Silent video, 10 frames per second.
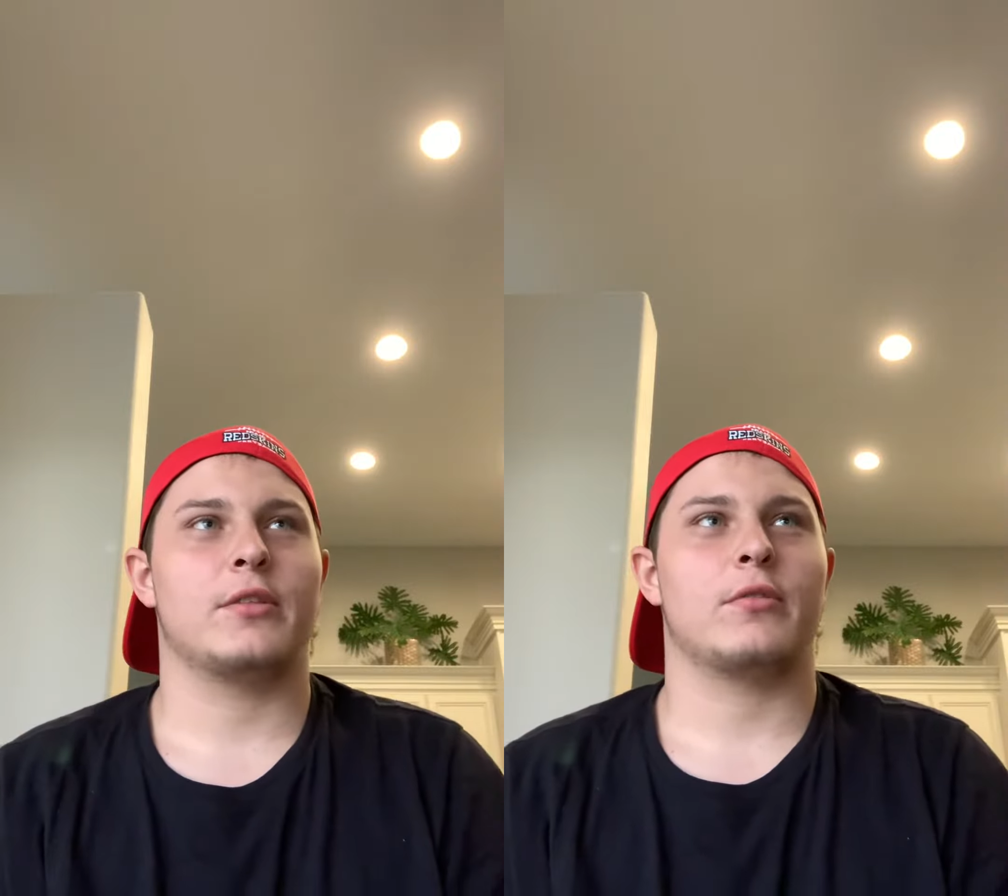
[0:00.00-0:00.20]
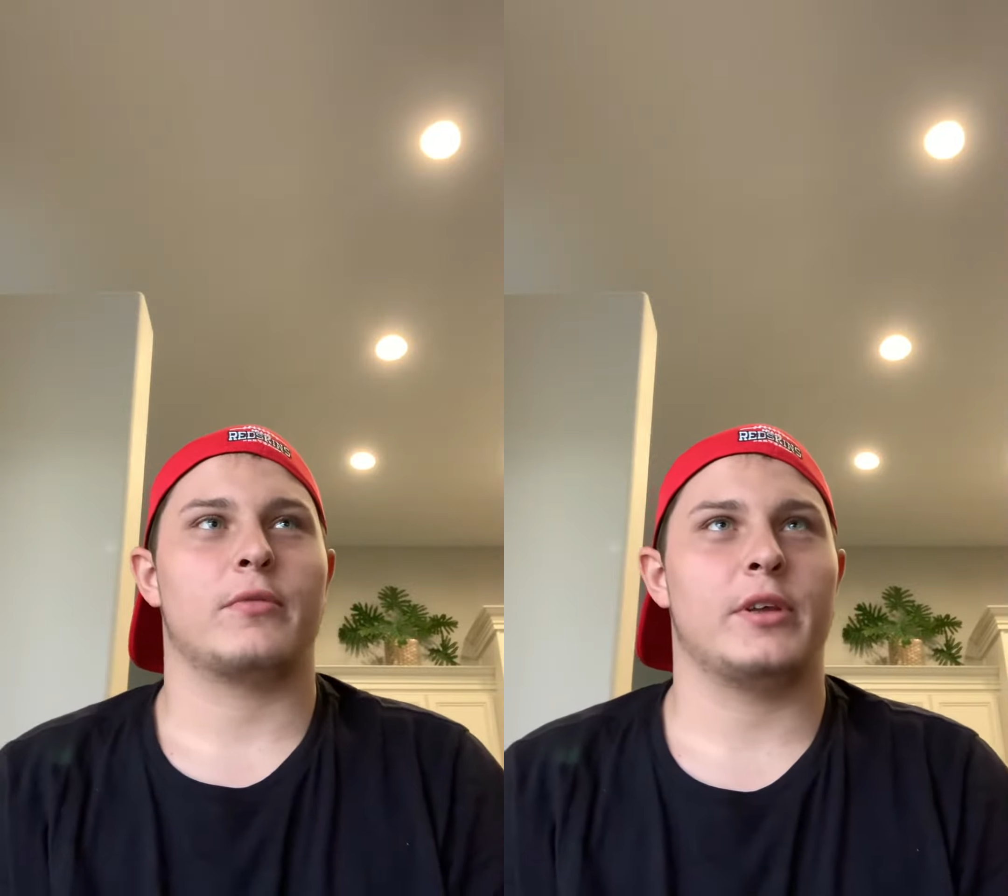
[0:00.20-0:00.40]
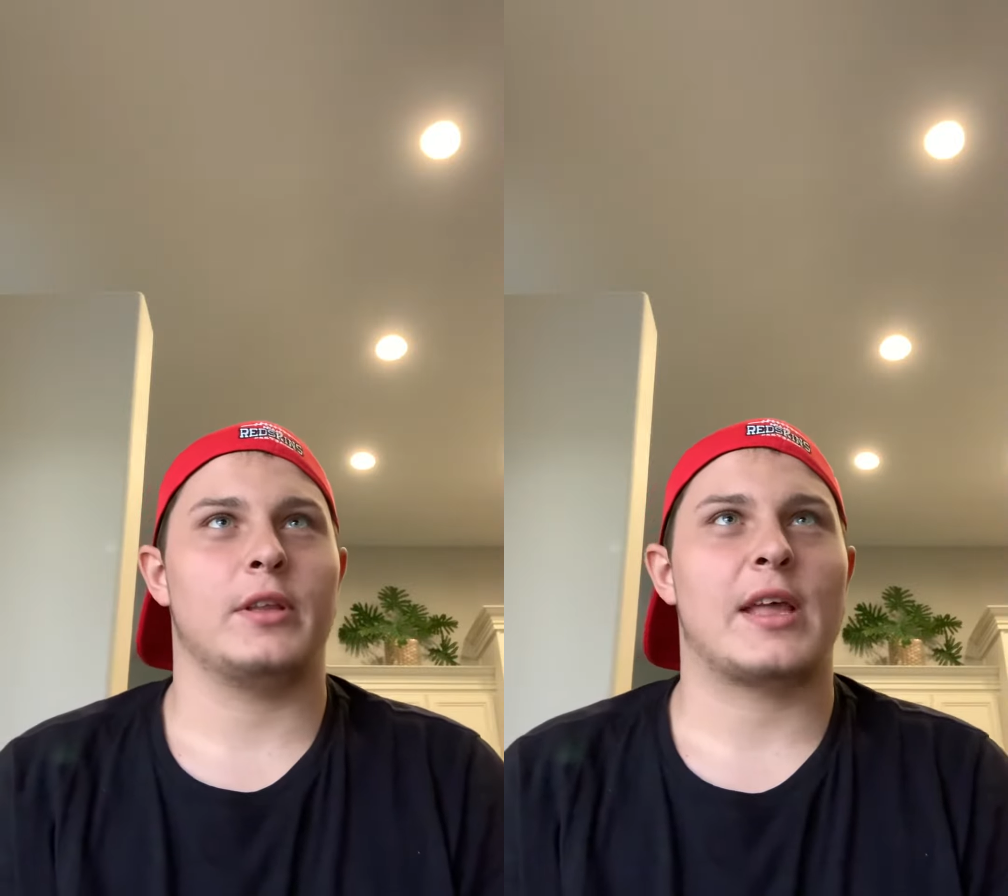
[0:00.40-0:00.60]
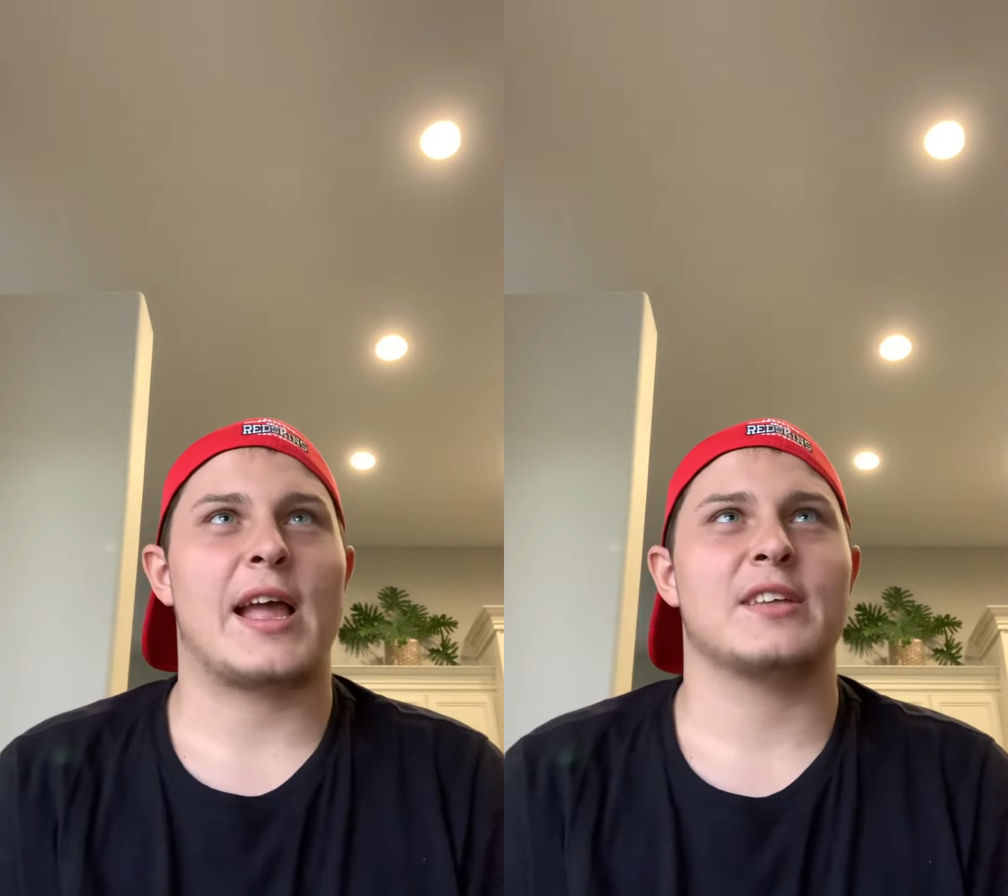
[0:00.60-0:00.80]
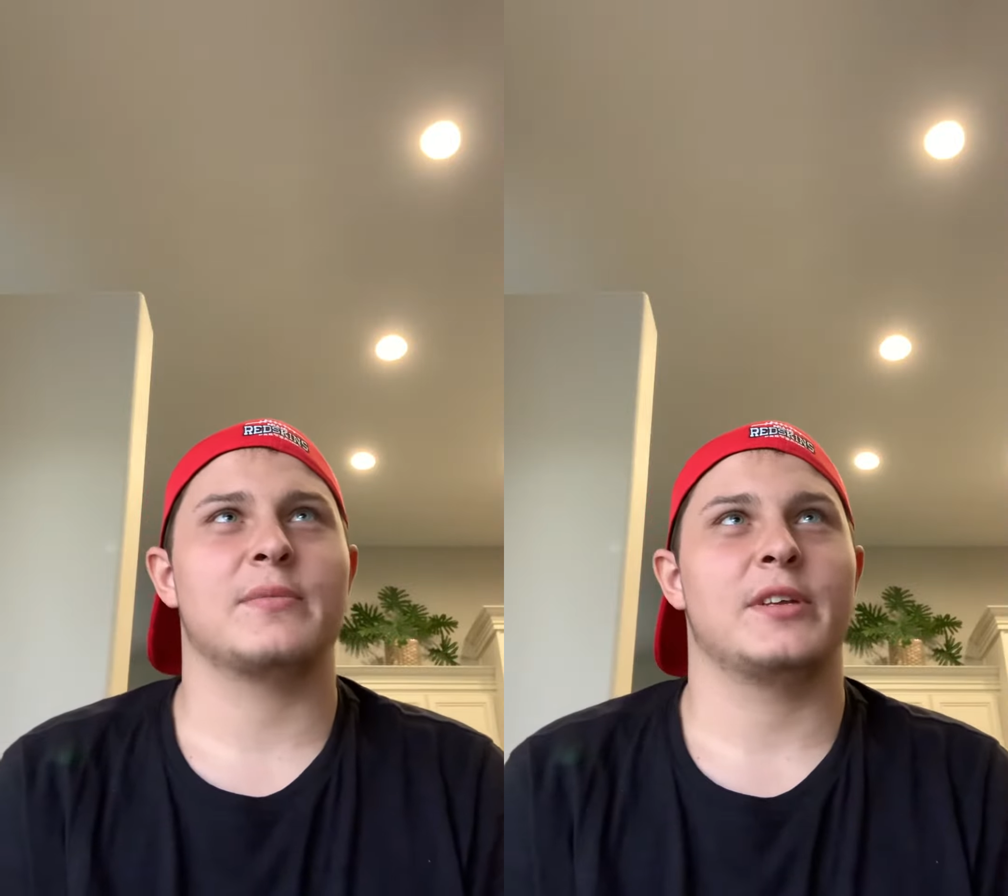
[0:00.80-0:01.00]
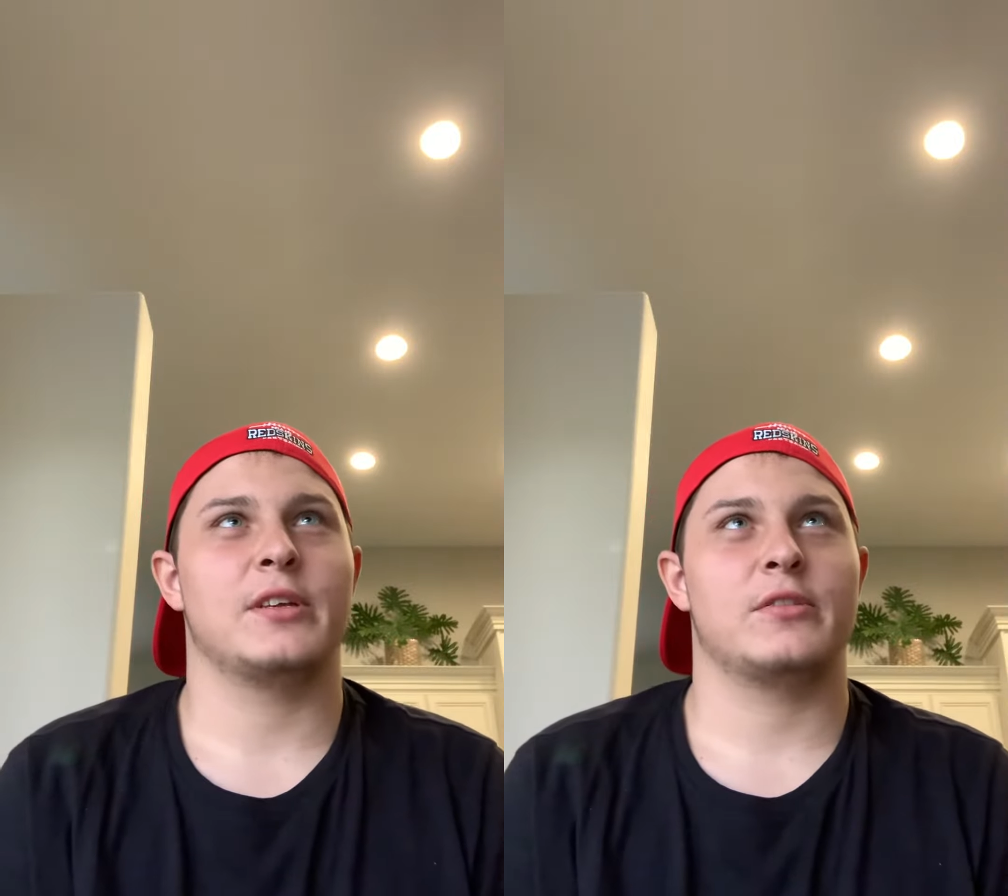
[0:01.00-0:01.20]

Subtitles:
three last-minute